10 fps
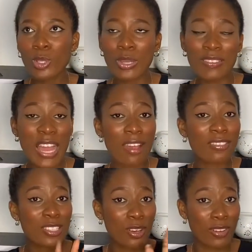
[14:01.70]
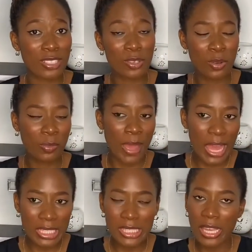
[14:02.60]
So after having this conversation with my
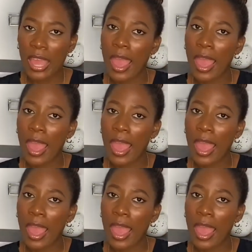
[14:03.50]
auntie,